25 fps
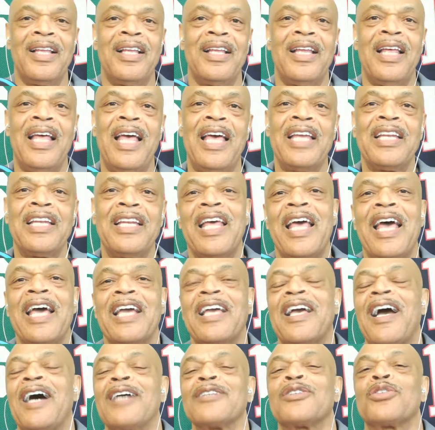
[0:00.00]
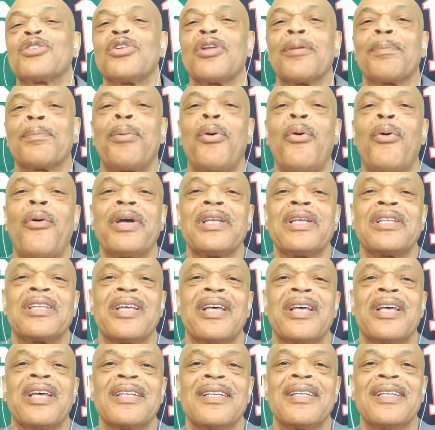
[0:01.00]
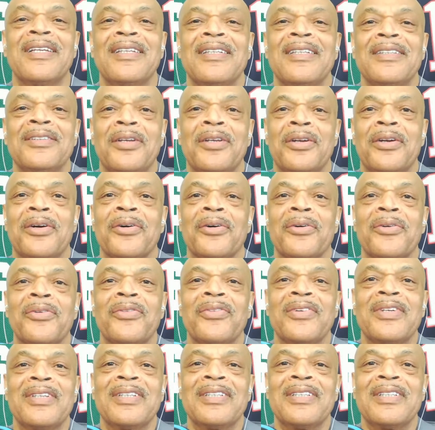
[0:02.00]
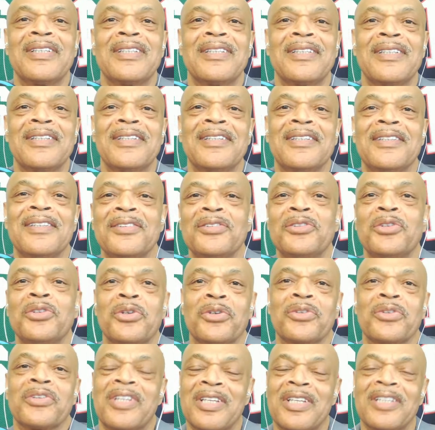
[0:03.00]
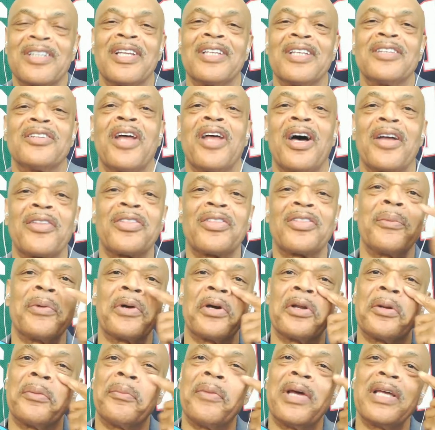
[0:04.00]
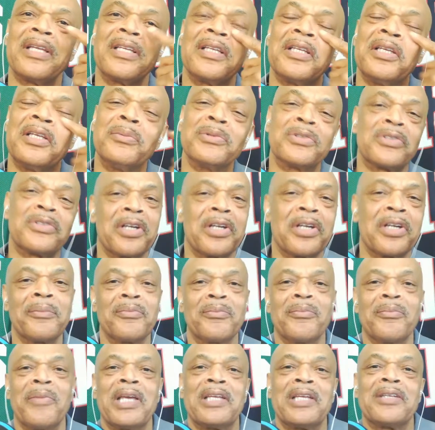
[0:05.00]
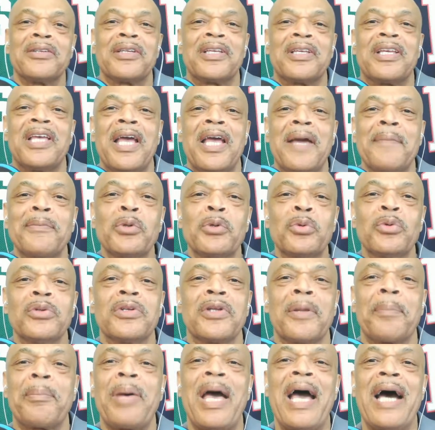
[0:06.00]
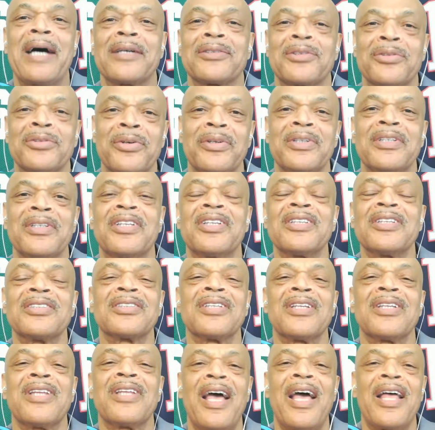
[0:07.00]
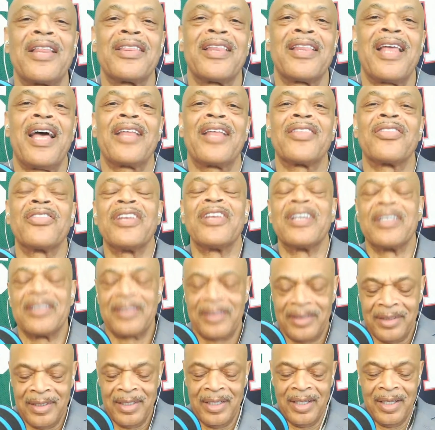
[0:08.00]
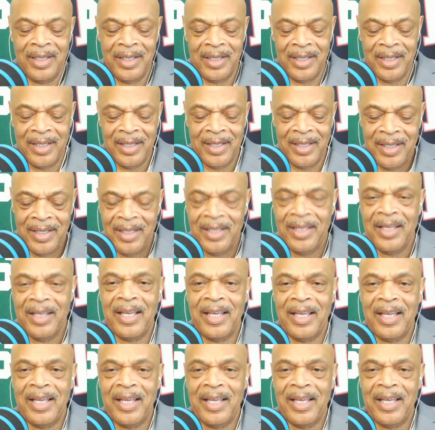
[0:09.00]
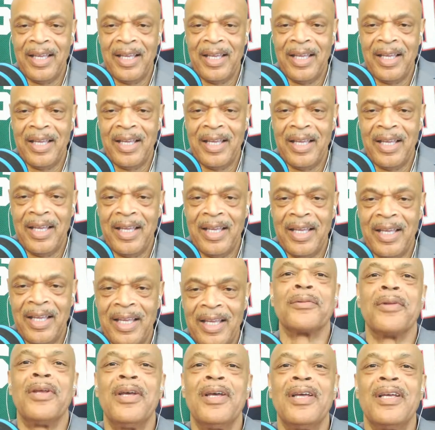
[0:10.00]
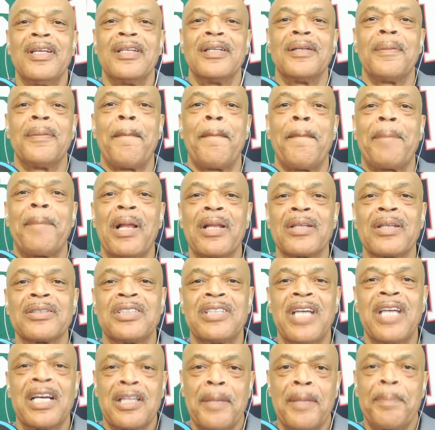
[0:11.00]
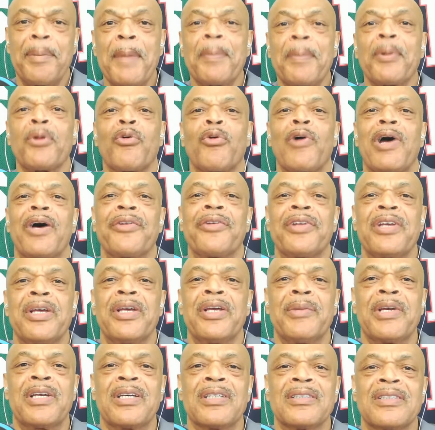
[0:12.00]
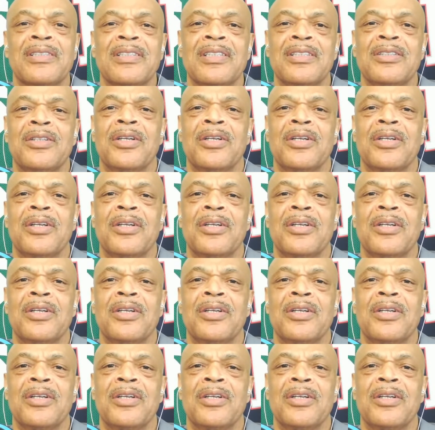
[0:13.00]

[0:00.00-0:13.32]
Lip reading: and it had gotten to the point that they thought they were going to make he was going to make Cam Newton a passer, and this and that and that and this, and they were calling Belichick the people around here because